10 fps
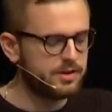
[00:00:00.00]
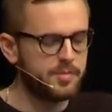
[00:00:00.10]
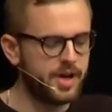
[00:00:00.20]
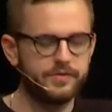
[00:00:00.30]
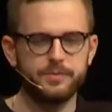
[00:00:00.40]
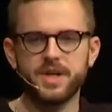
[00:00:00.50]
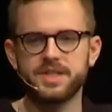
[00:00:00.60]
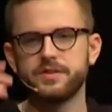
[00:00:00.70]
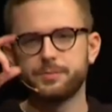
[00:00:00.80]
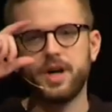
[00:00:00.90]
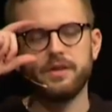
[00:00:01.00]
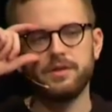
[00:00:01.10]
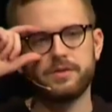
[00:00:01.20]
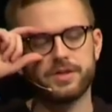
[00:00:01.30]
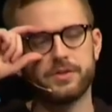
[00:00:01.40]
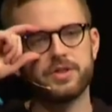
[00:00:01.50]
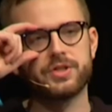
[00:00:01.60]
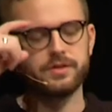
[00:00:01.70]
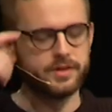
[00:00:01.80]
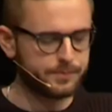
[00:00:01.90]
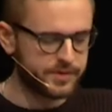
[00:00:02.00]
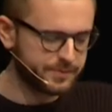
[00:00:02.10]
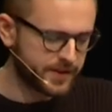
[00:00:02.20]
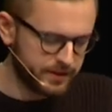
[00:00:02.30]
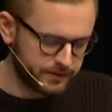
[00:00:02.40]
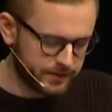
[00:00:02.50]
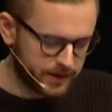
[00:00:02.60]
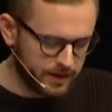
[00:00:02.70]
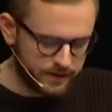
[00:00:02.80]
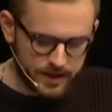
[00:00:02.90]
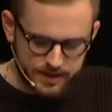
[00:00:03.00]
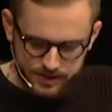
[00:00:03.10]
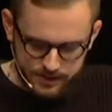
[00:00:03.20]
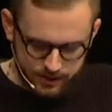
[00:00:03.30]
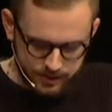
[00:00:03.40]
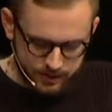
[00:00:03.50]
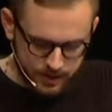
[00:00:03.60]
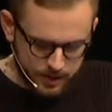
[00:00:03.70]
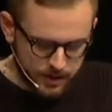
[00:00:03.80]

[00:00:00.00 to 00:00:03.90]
the massive spy infrastructure of the Five Eyes and so on.